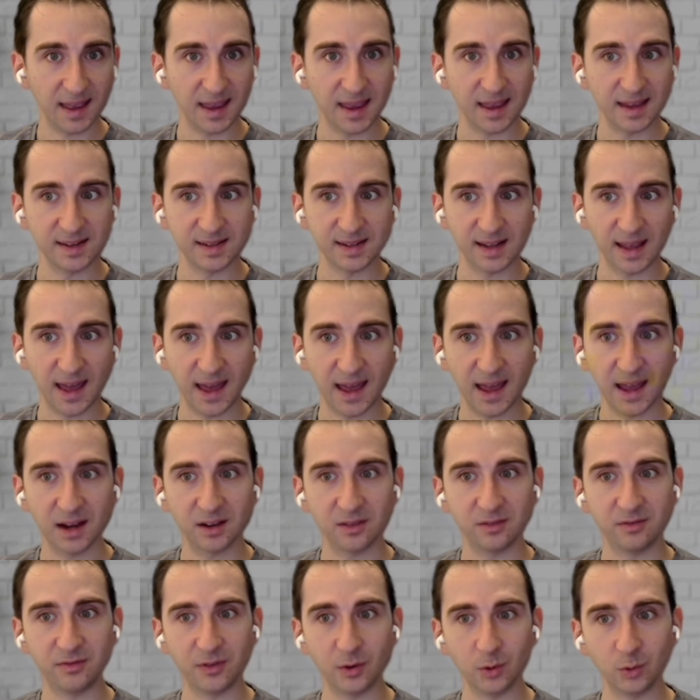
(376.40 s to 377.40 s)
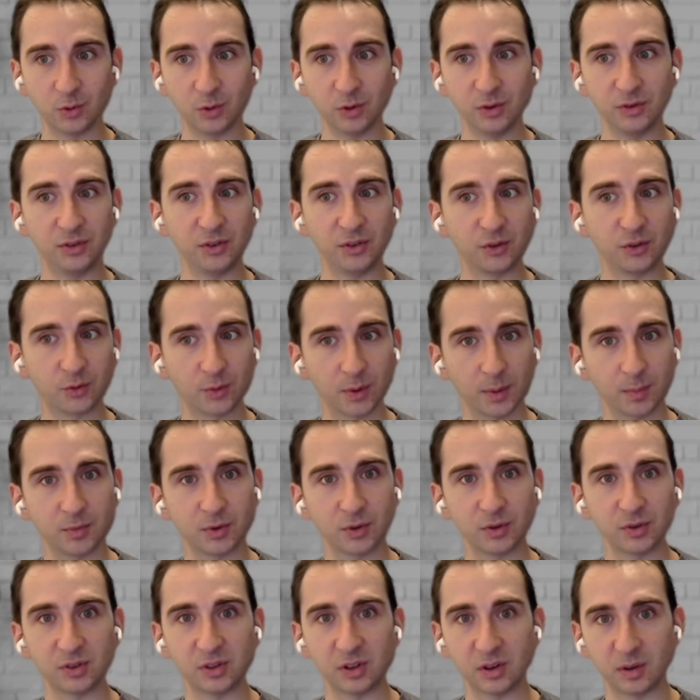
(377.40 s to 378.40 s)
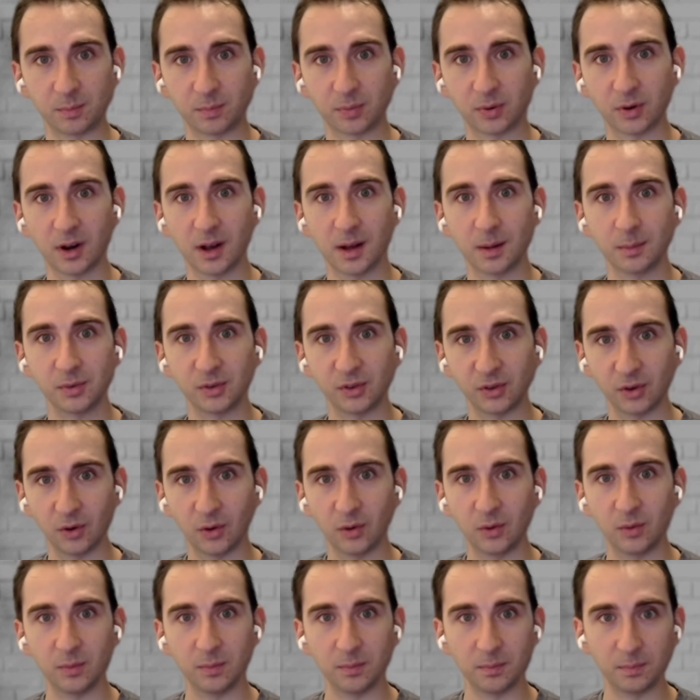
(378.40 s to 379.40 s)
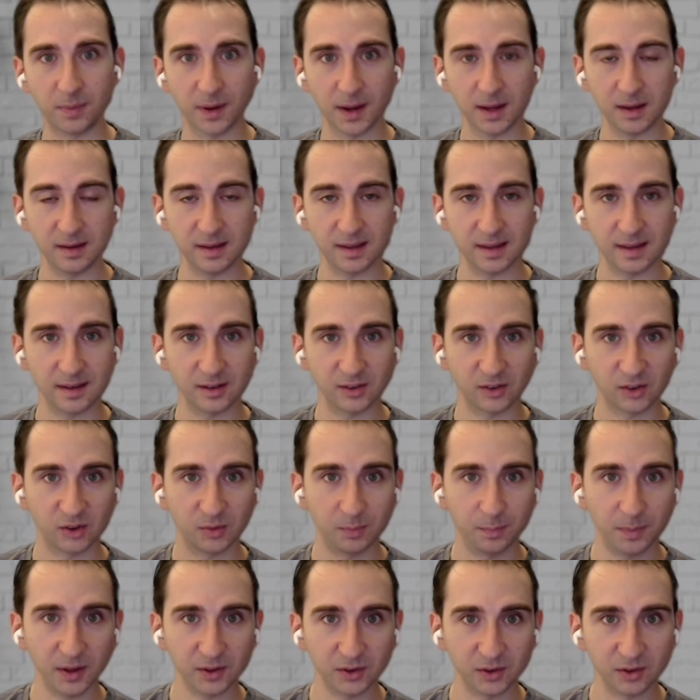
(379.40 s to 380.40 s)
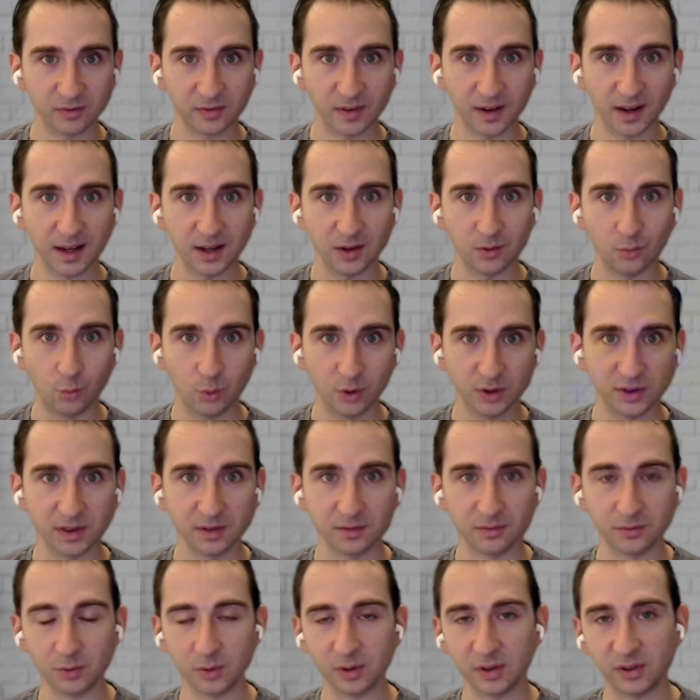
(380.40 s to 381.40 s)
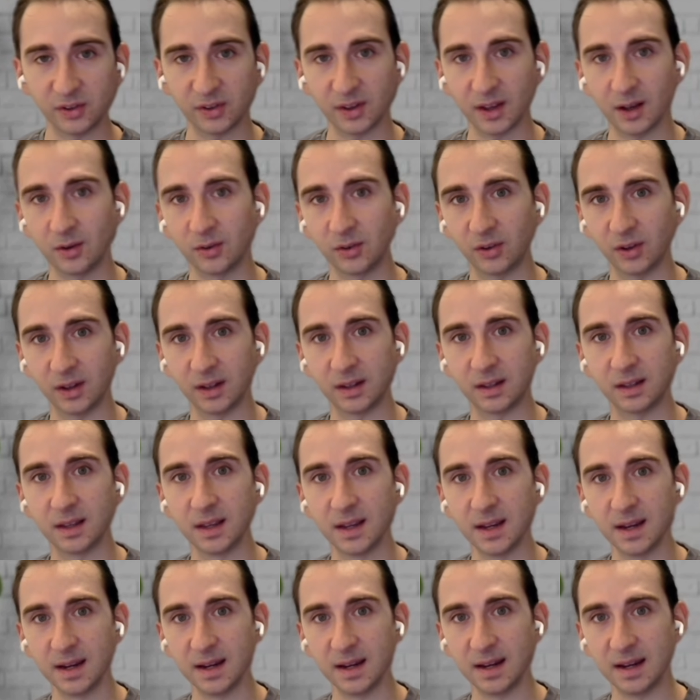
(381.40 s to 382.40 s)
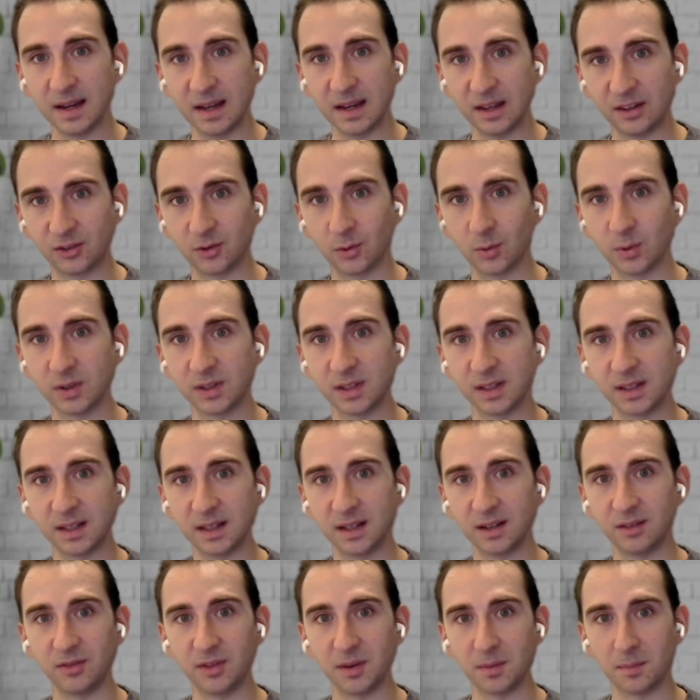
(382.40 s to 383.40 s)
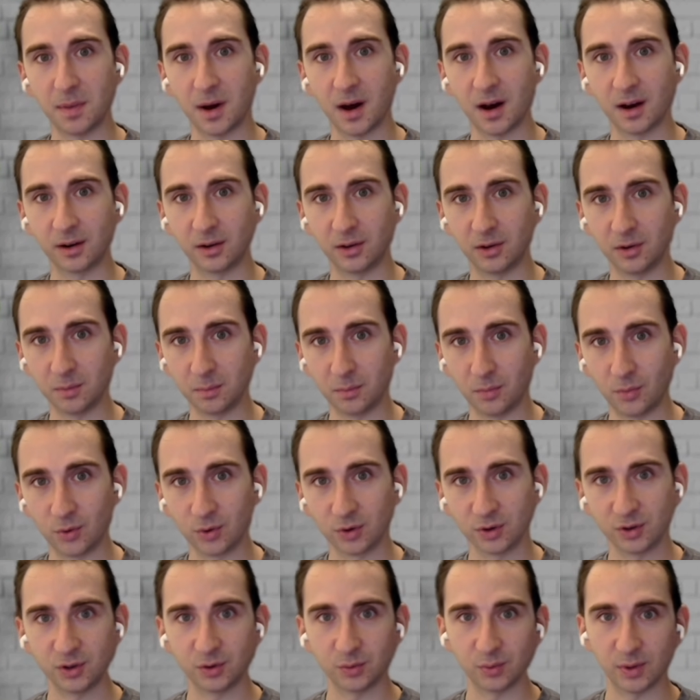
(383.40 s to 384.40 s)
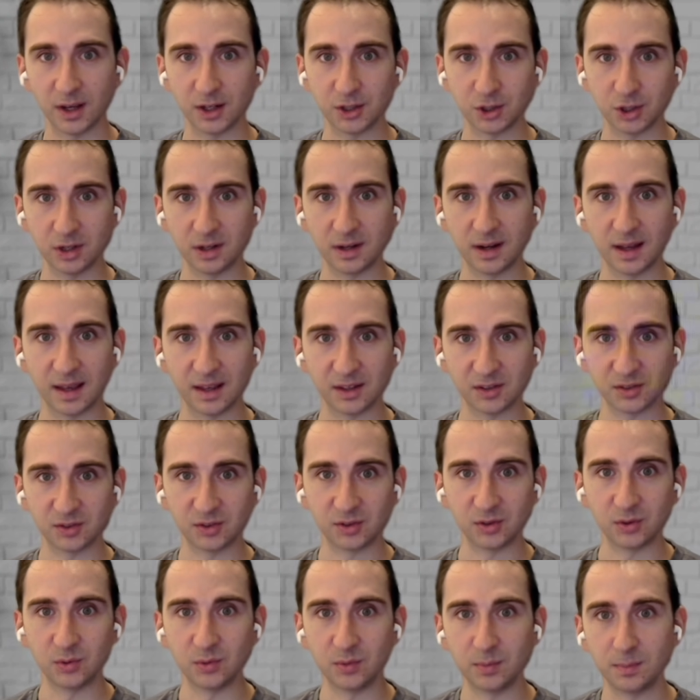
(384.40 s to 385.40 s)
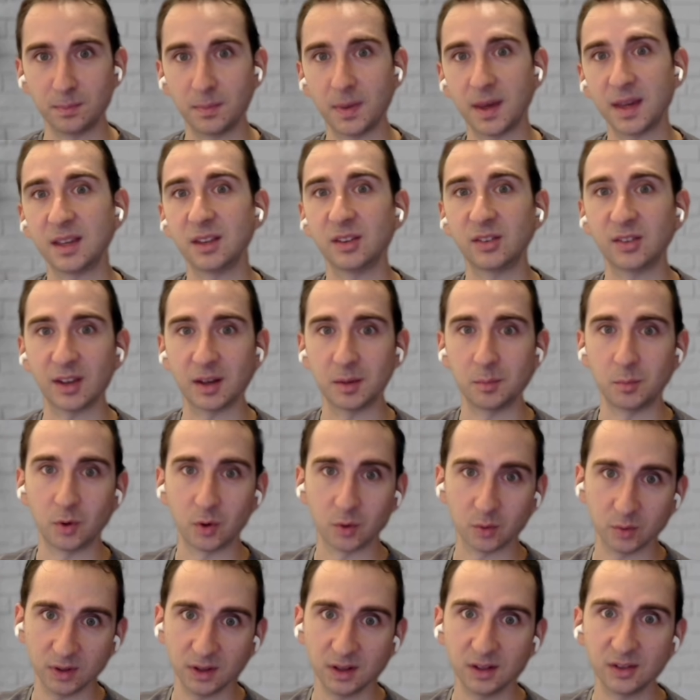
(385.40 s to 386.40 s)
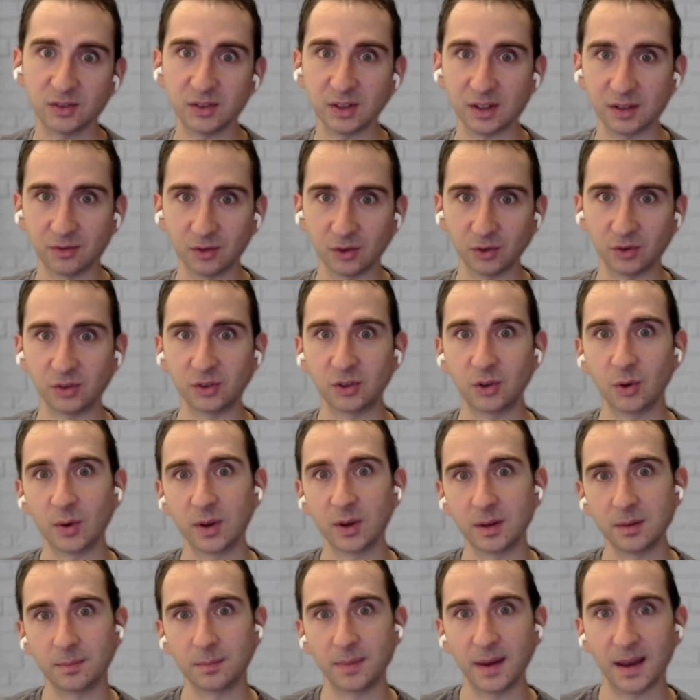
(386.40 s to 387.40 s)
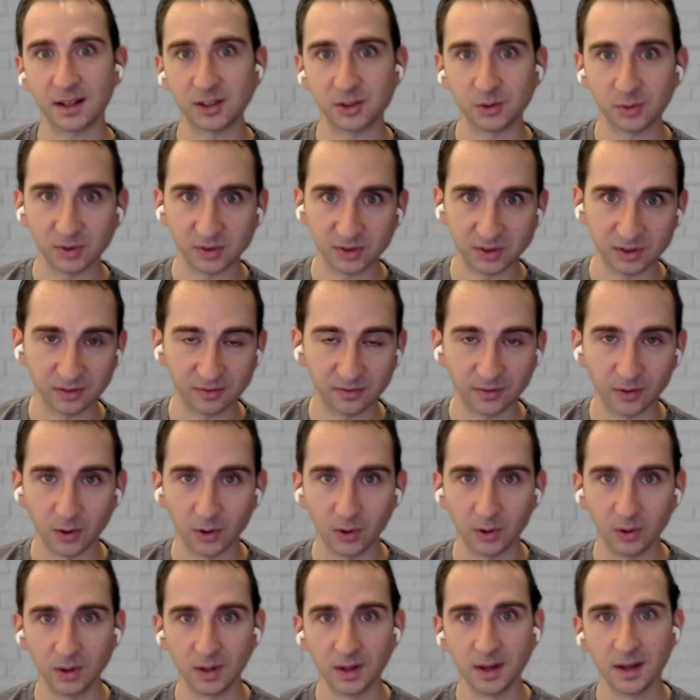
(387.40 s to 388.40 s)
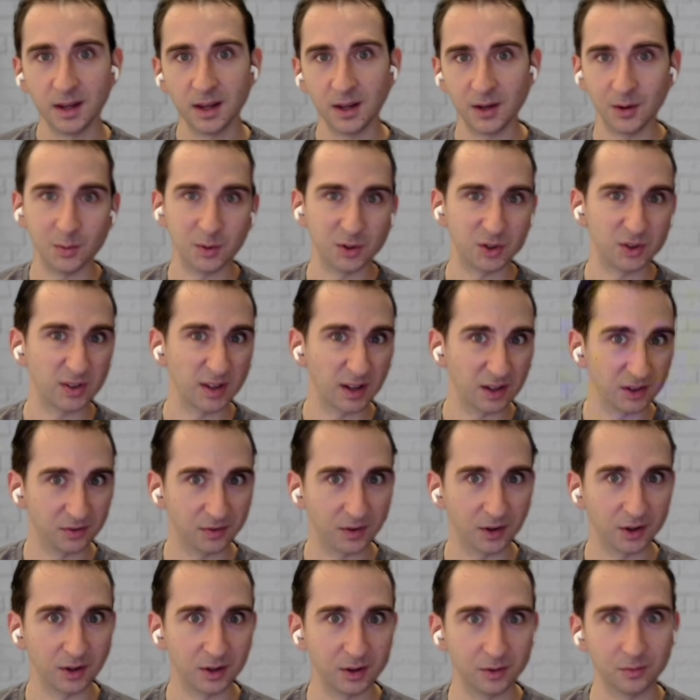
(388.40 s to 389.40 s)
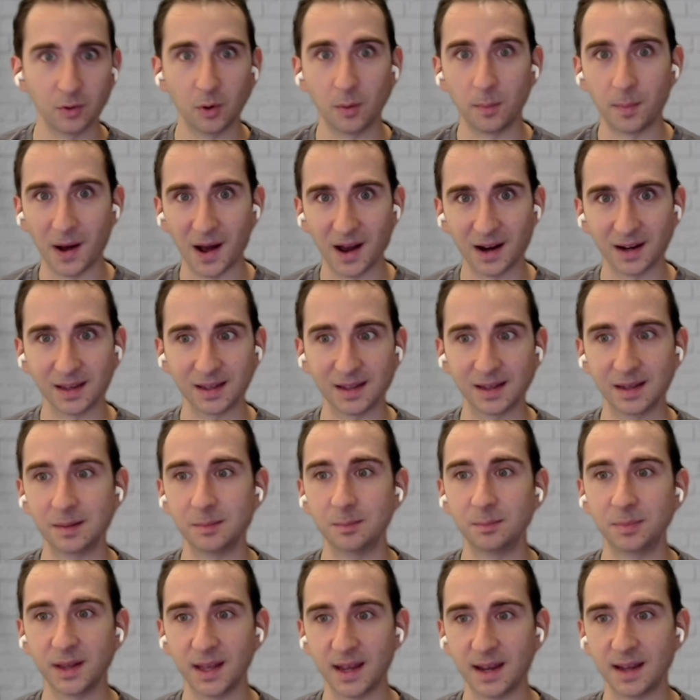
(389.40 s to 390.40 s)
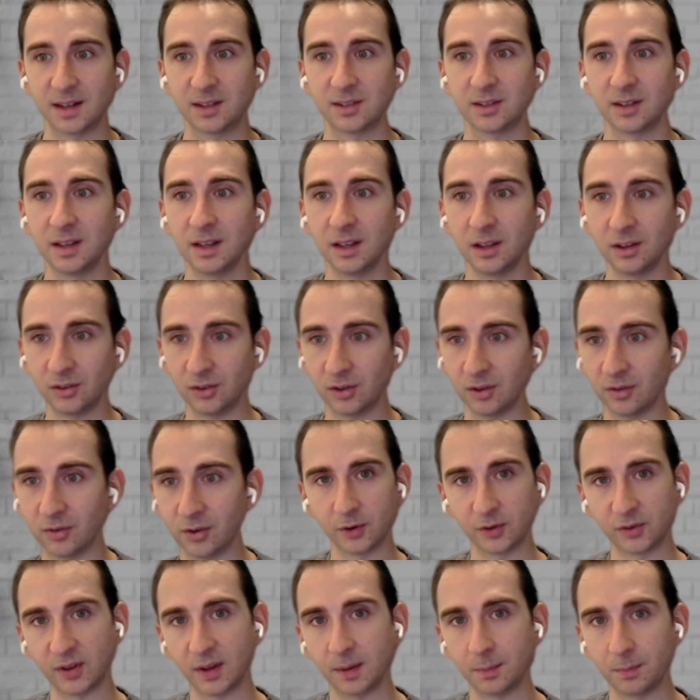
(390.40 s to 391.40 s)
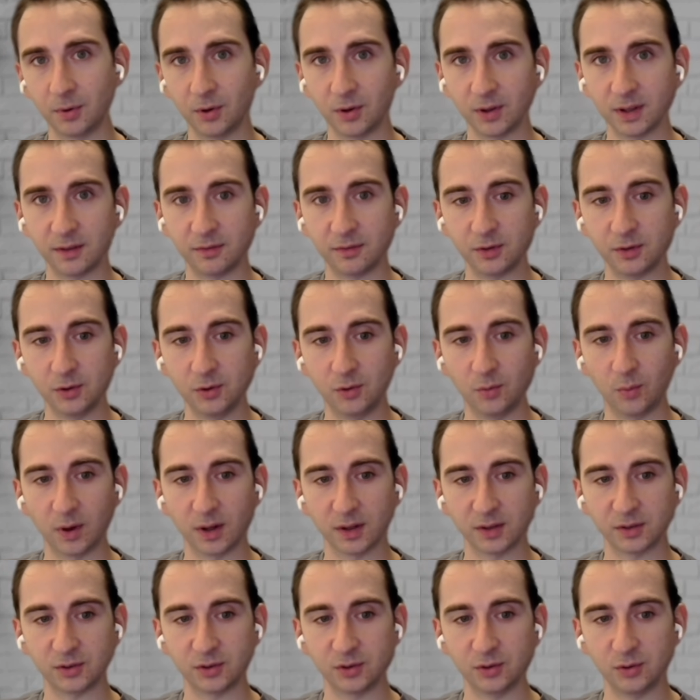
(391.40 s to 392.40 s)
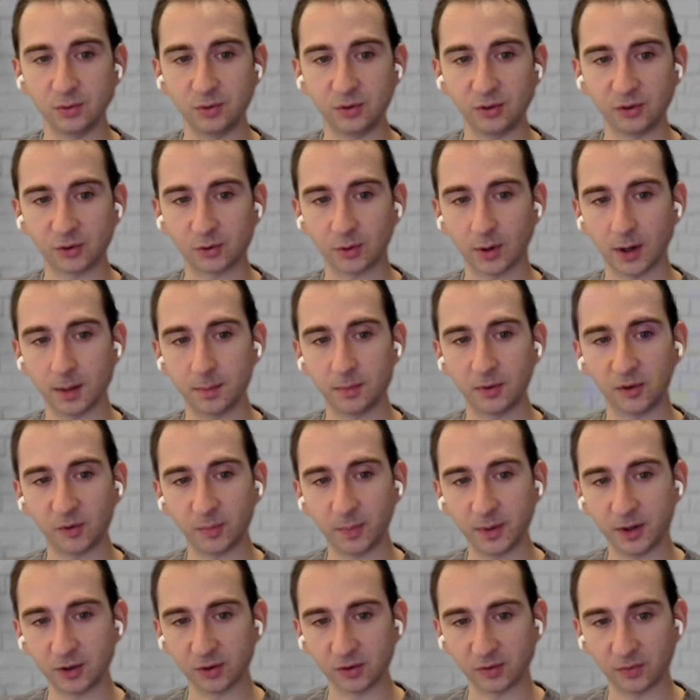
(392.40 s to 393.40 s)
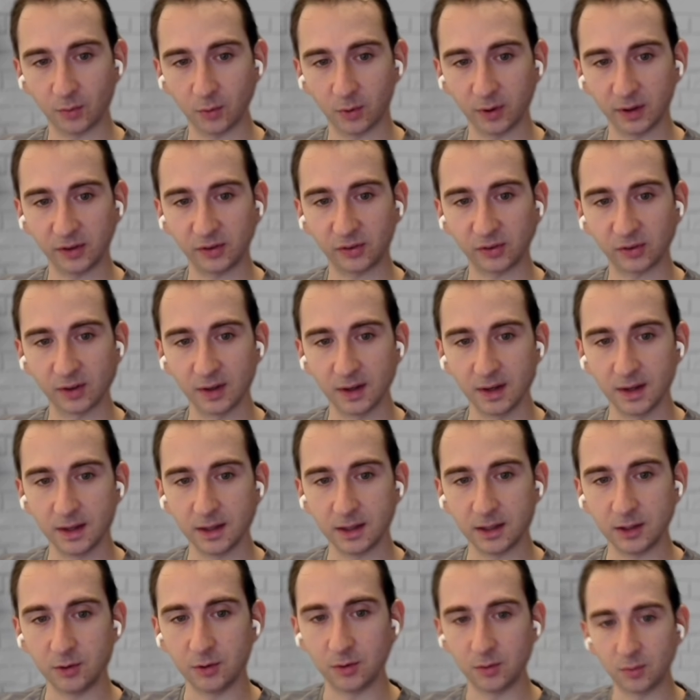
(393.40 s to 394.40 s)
and add vocal descriptors to the prompt. So by specifying what the voice sounds like, it's going to give the model more direction as to make it sound more realistic versus going back to its default, which sounds very robotic and bland. So for example, if you'd want to describe the speaker's voice,